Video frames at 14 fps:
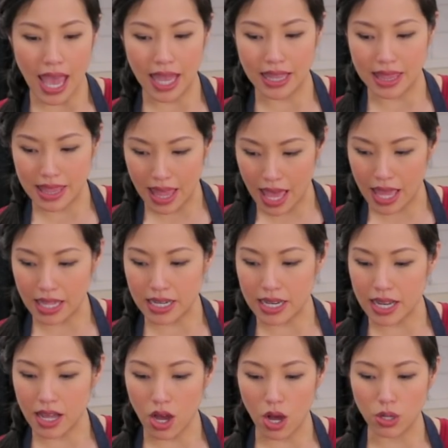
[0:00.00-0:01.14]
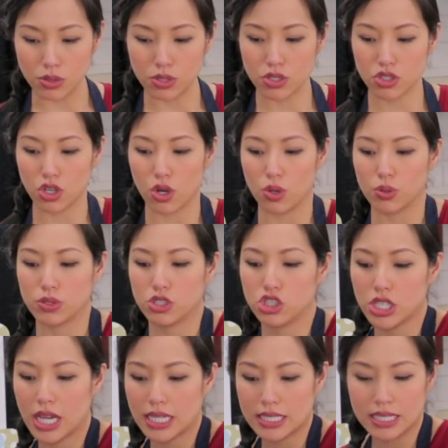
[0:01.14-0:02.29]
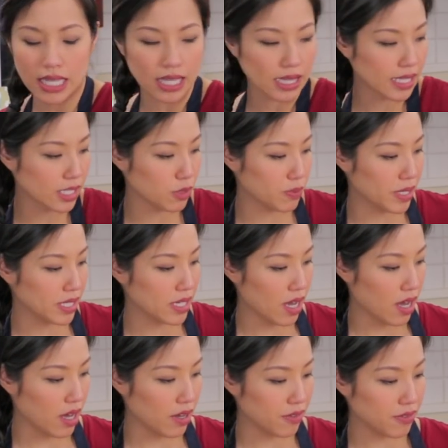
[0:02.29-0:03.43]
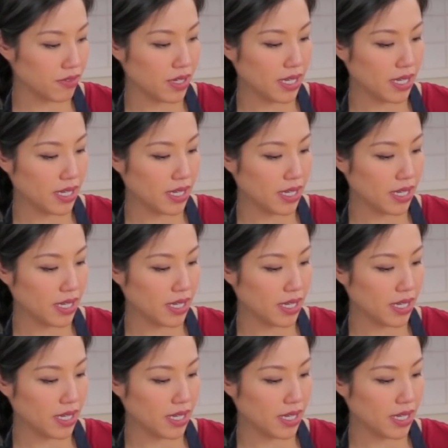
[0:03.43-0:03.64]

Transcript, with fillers: And then also just a little bit of